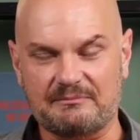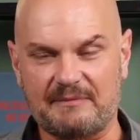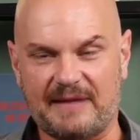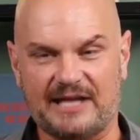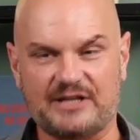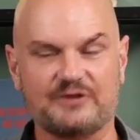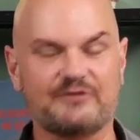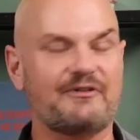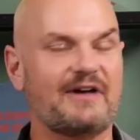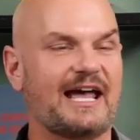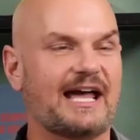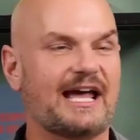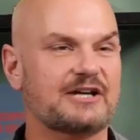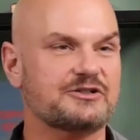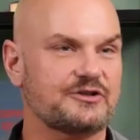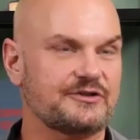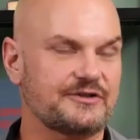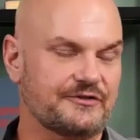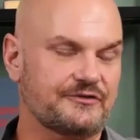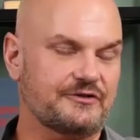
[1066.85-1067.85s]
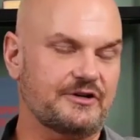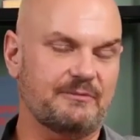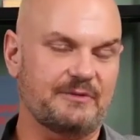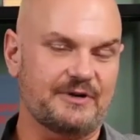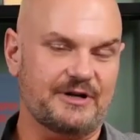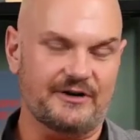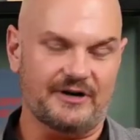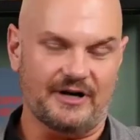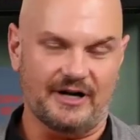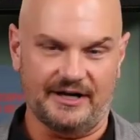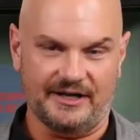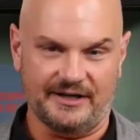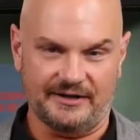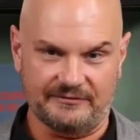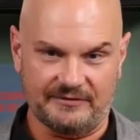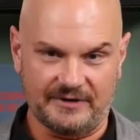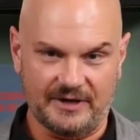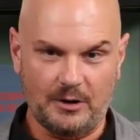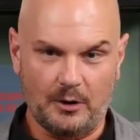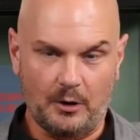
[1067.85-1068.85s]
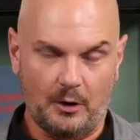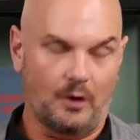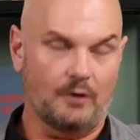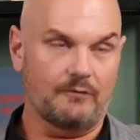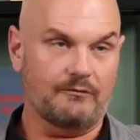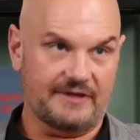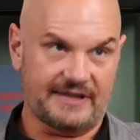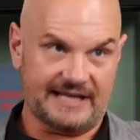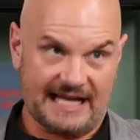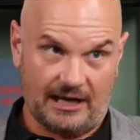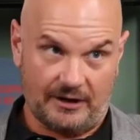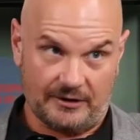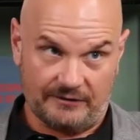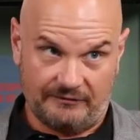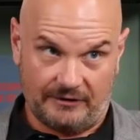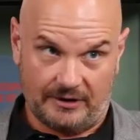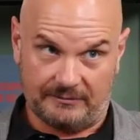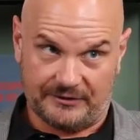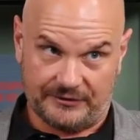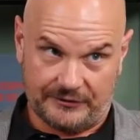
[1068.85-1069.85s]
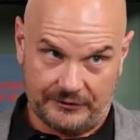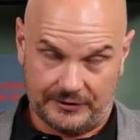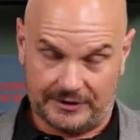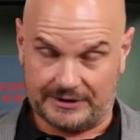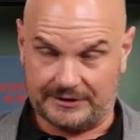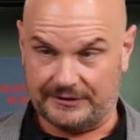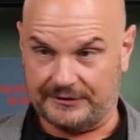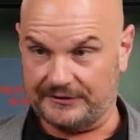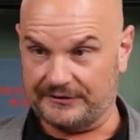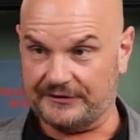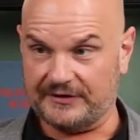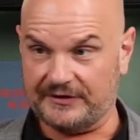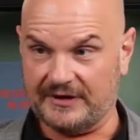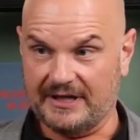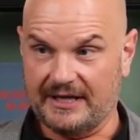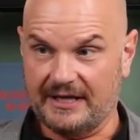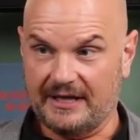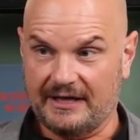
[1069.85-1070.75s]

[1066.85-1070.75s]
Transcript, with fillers: manufacturer and distributor of over-the-counter pharmaceuticals,